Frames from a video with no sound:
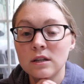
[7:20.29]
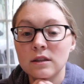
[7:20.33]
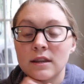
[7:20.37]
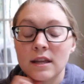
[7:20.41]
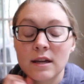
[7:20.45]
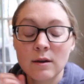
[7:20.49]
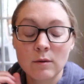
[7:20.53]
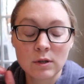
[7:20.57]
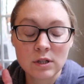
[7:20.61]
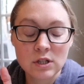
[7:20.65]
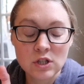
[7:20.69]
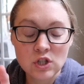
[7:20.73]

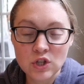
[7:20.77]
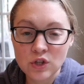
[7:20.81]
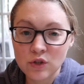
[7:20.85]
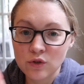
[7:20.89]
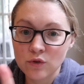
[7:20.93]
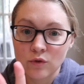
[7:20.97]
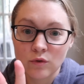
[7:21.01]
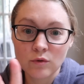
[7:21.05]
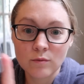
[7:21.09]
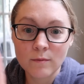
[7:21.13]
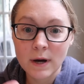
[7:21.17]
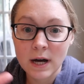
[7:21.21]
they would
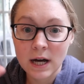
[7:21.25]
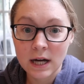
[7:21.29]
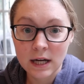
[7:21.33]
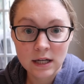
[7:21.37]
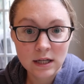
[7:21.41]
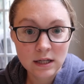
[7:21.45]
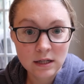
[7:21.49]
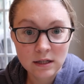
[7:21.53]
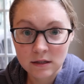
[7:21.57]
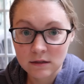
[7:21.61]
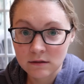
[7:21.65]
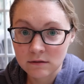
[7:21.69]
do
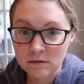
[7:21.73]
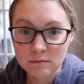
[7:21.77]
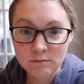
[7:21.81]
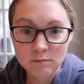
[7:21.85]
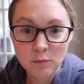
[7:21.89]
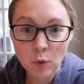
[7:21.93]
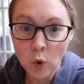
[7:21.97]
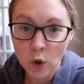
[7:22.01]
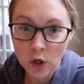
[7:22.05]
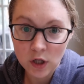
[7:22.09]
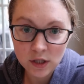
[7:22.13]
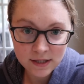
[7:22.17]
my
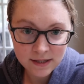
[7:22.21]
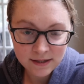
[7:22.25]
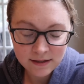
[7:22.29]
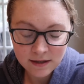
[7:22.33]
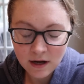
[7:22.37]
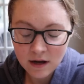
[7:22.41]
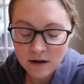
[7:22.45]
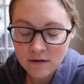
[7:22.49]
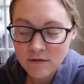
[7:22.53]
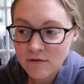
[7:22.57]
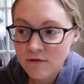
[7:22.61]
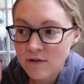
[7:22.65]
port
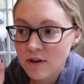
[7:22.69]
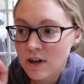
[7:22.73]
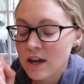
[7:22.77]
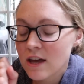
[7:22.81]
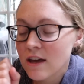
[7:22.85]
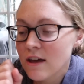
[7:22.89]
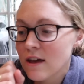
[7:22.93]
stuff